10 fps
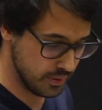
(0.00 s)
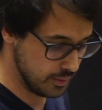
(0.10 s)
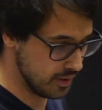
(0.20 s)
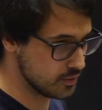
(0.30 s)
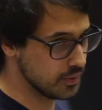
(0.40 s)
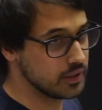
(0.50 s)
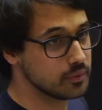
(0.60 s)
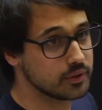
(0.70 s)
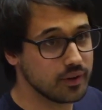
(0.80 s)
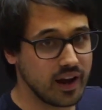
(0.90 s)
pretty much what
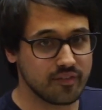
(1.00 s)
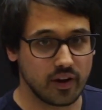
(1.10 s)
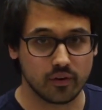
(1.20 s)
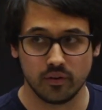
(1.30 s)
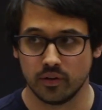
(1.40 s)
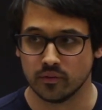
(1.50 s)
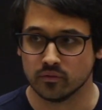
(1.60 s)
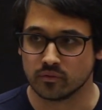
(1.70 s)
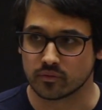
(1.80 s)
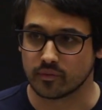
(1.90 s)
you would graph out.
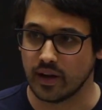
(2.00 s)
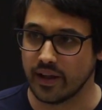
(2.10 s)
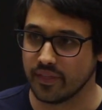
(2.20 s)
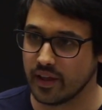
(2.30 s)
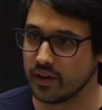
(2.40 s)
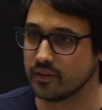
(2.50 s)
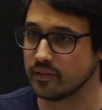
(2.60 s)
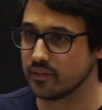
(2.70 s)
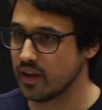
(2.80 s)
And then